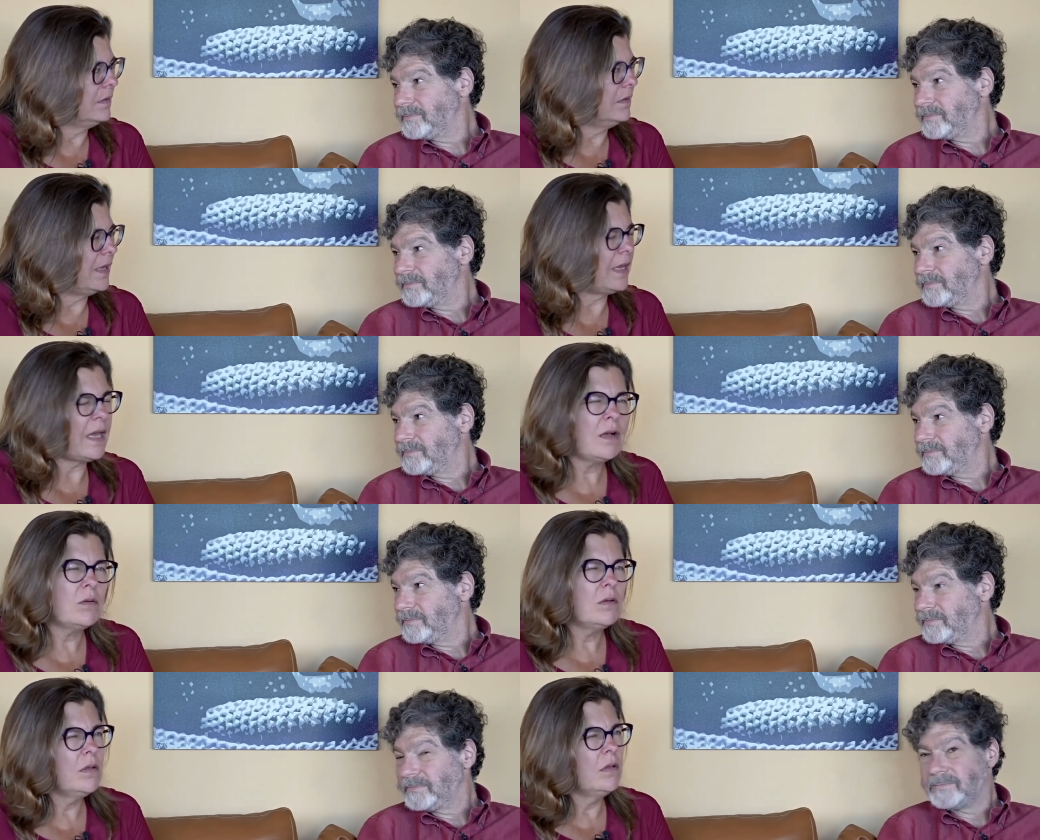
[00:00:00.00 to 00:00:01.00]
Speaker 1: Like
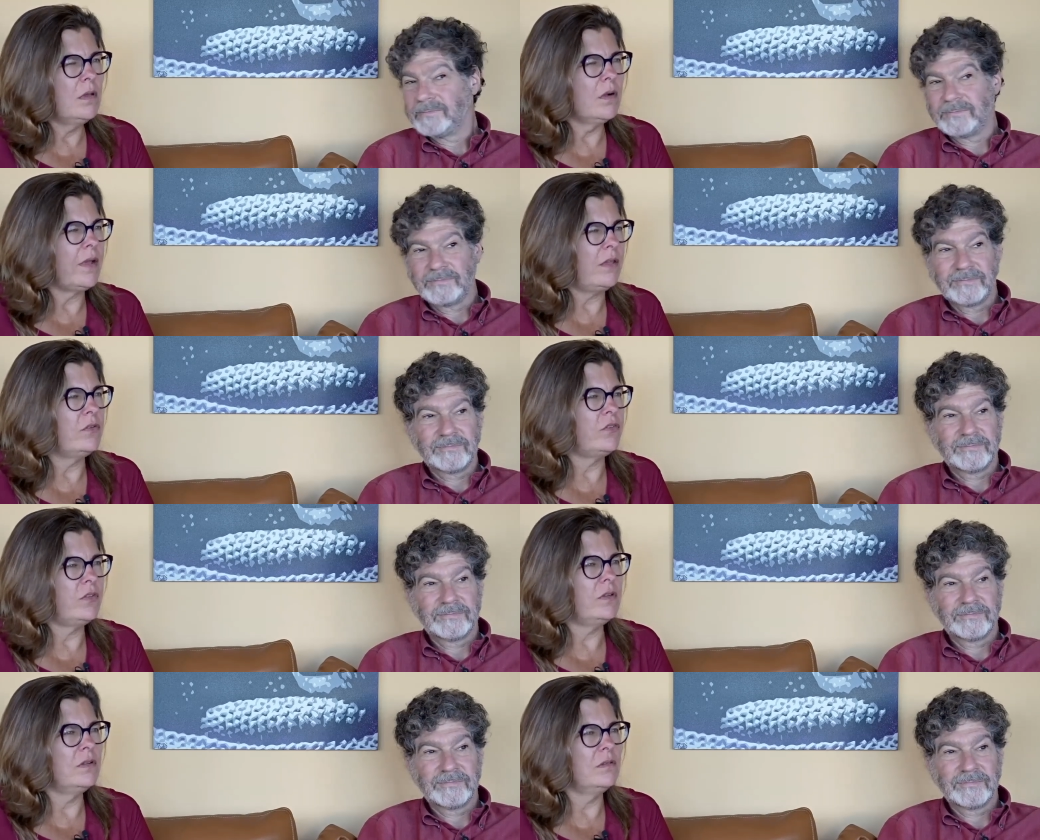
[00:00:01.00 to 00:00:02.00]
how okay, you're
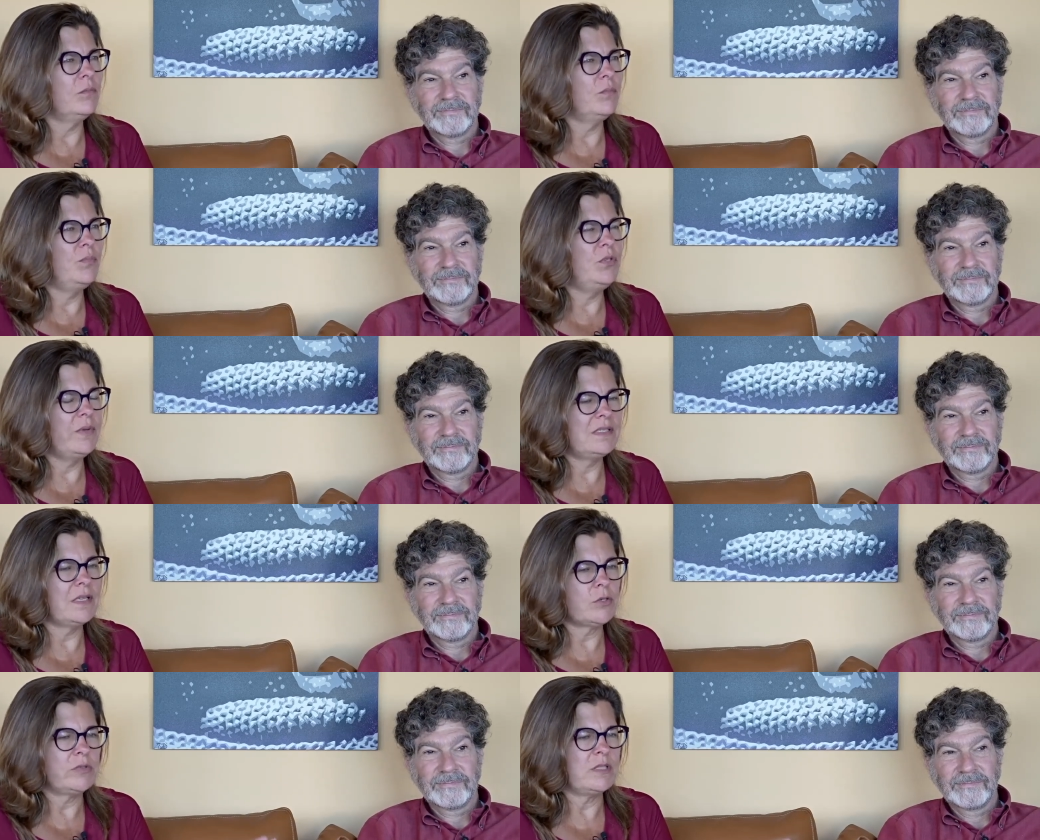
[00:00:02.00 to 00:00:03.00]
still doing
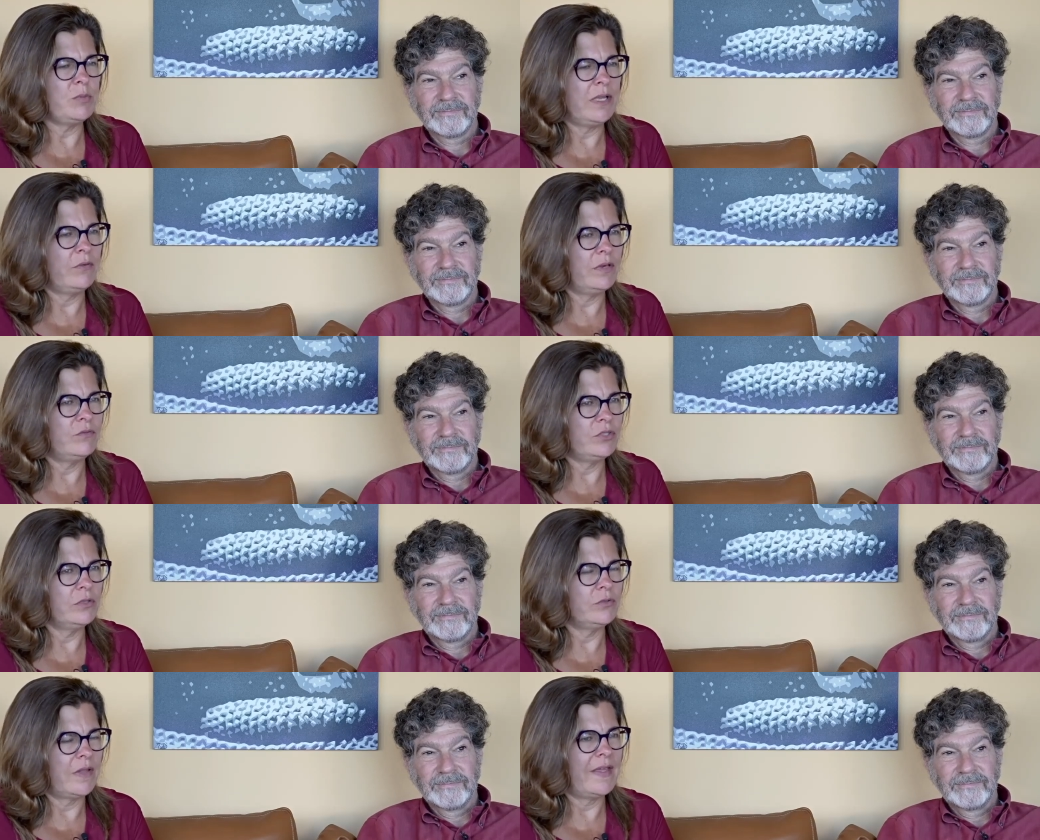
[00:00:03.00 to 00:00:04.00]
sexual display in front of
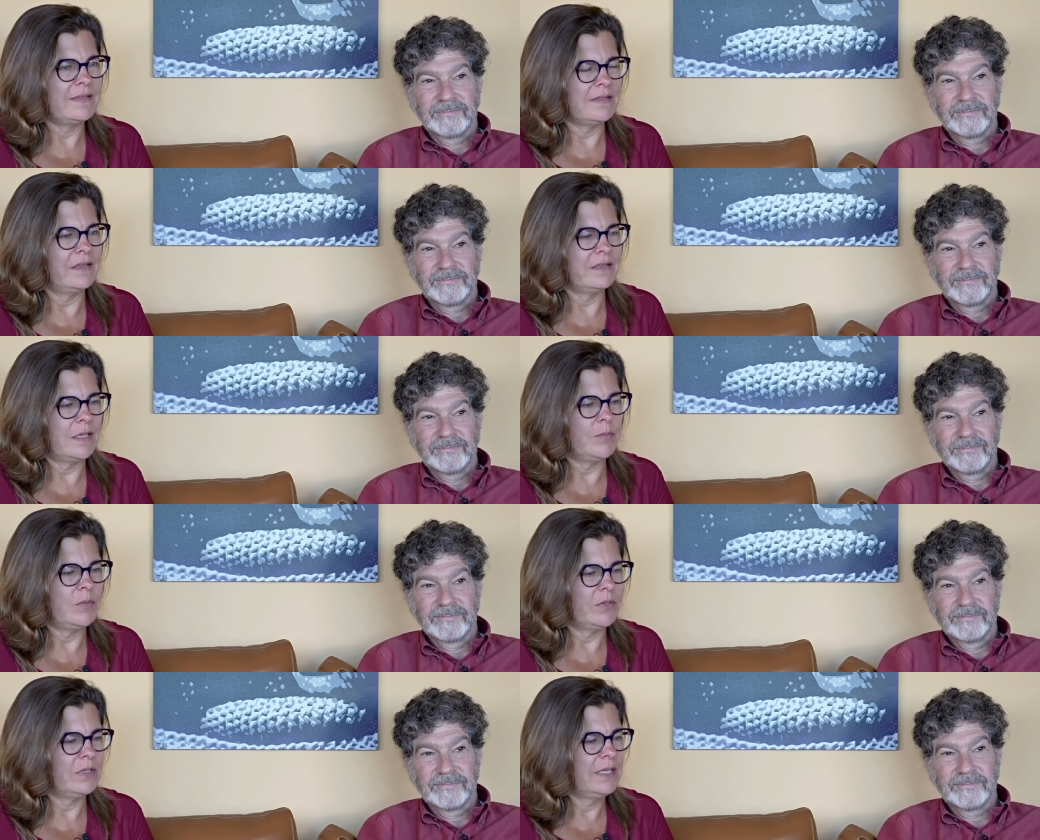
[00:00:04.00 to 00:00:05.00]
children, and that's
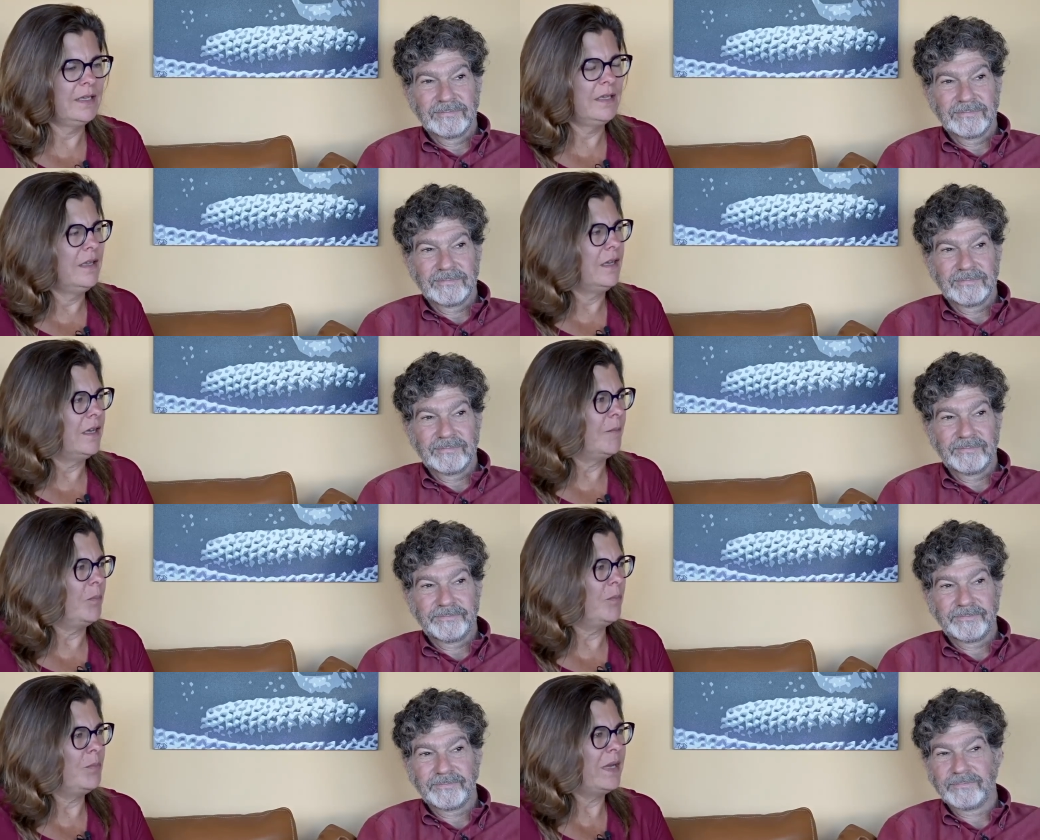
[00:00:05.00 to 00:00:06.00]
unacceptable.
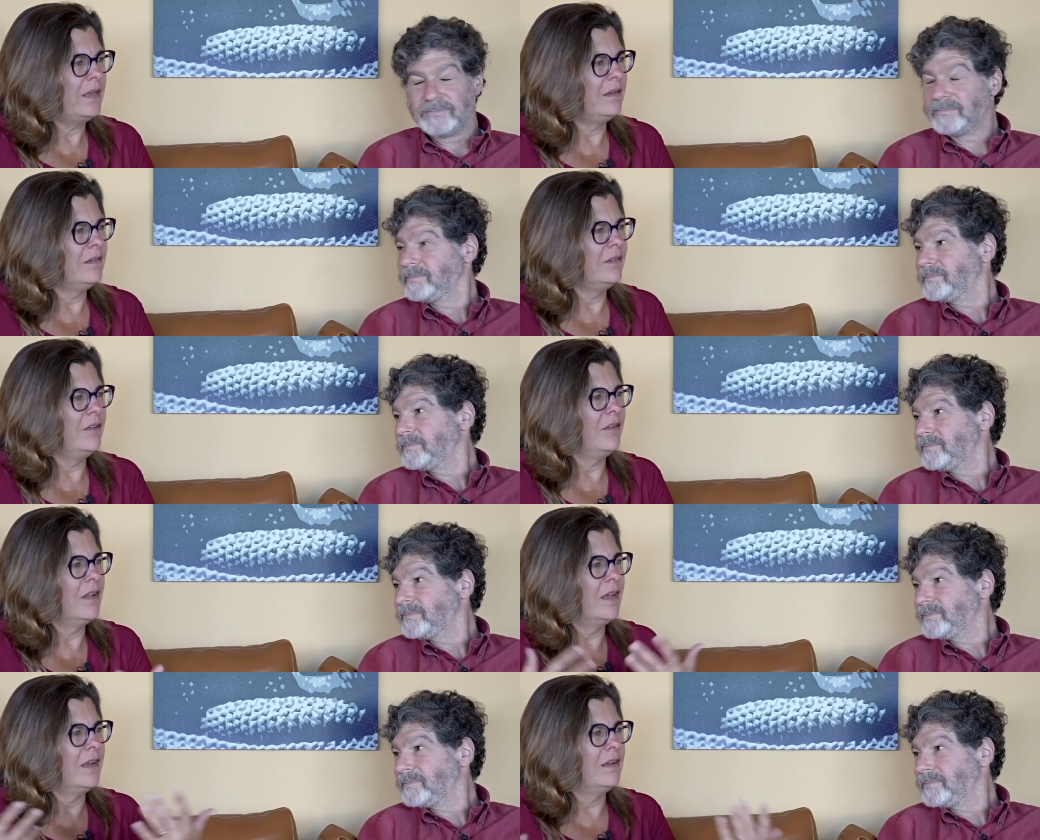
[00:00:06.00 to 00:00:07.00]
Um, but you're
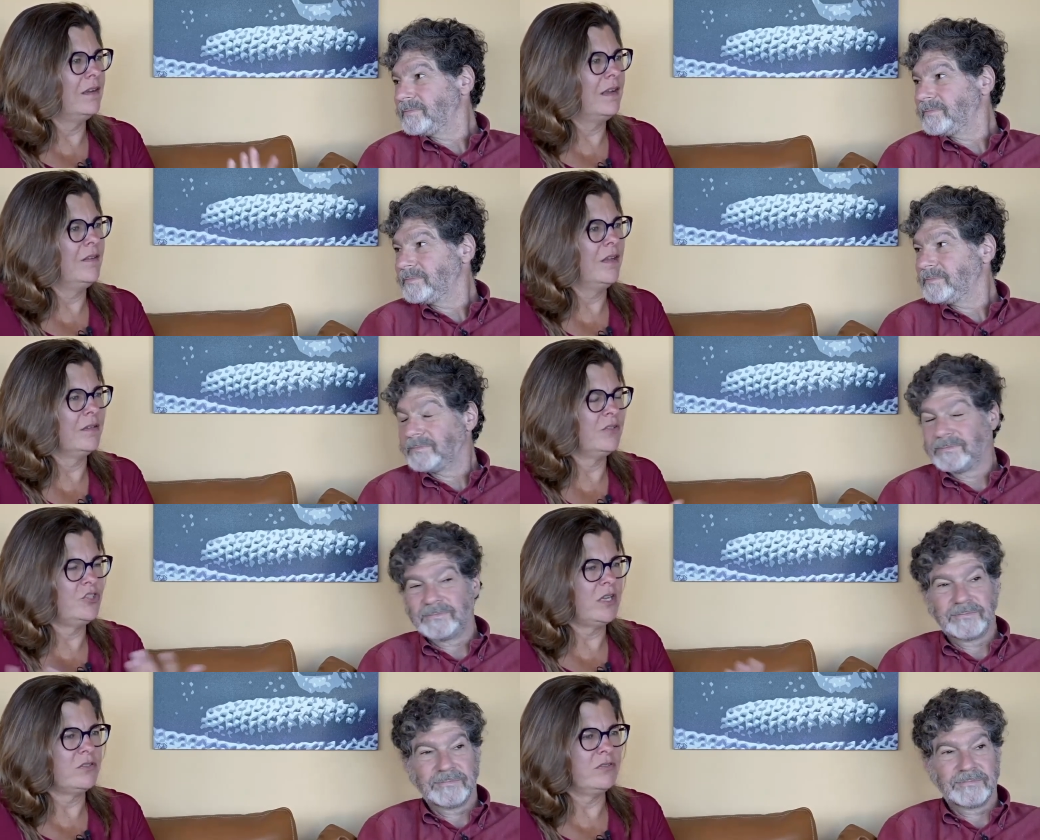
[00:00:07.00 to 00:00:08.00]
not, you know,
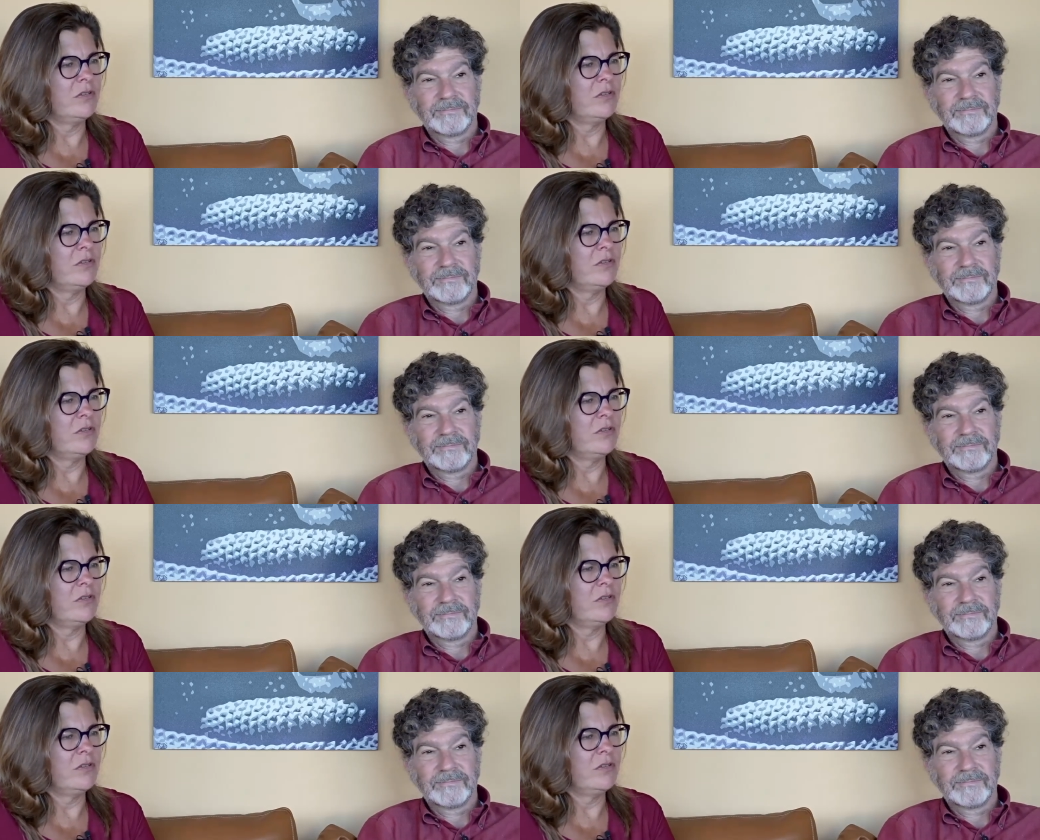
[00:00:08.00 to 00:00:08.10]
Chaucer's at